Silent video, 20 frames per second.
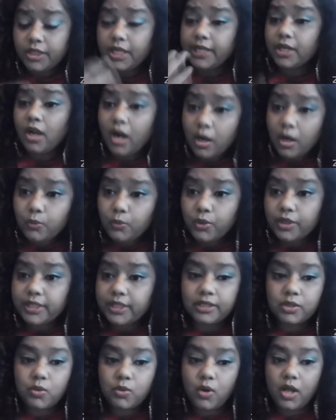in our
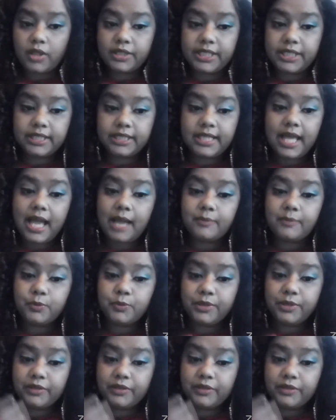work at Equality Labs,